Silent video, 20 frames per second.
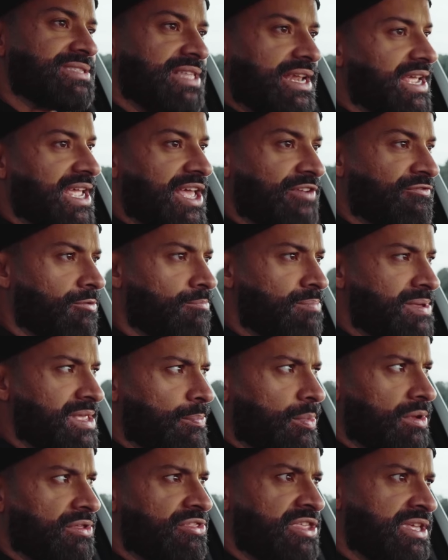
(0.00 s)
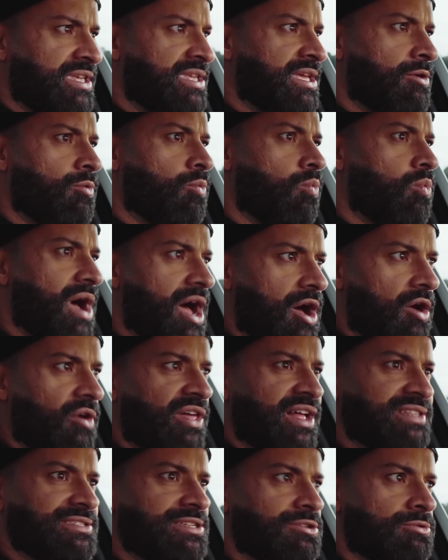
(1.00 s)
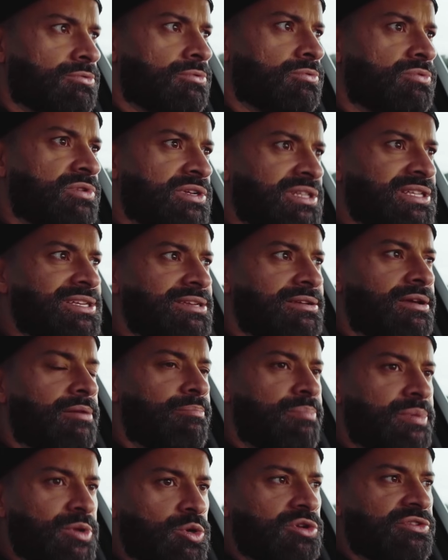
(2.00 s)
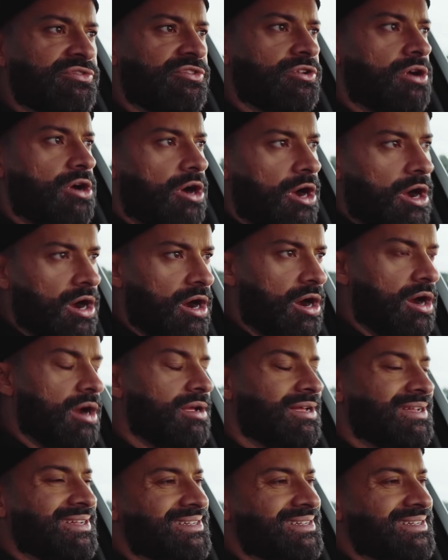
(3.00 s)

that I get from people thinking, wow, that's a really beautiful car.